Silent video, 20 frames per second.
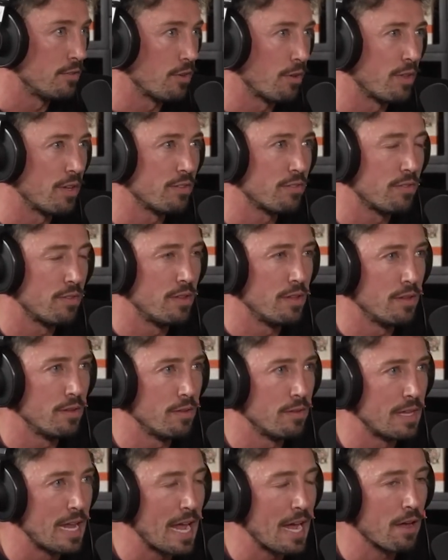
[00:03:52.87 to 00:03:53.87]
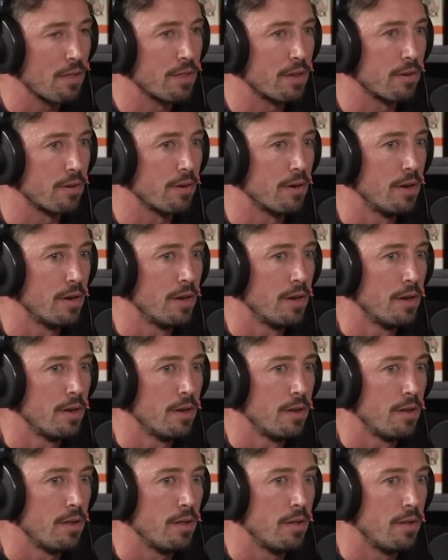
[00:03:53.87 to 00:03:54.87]
So there's th now there
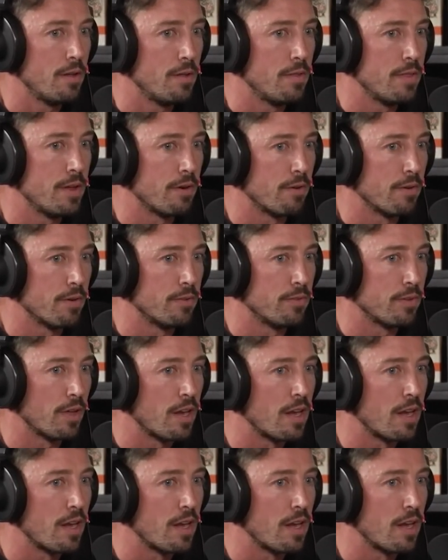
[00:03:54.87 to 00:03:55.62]
there is